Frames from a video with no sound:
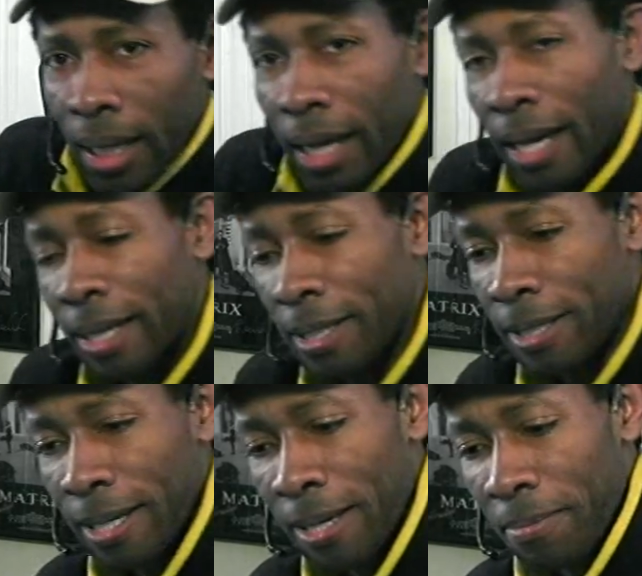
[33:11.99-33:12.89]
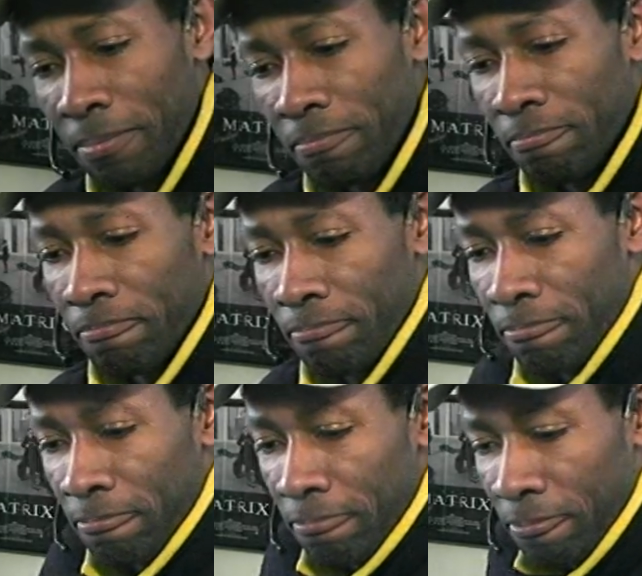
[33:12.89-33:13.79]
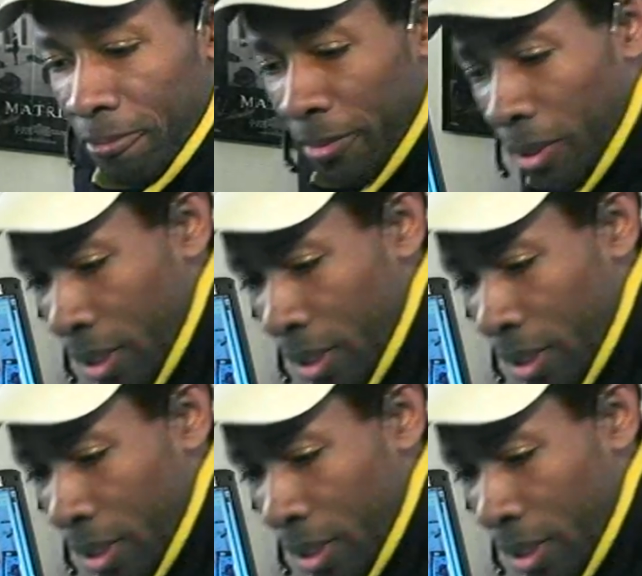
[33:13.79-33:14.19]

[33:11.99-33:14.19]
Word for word: And um, we'll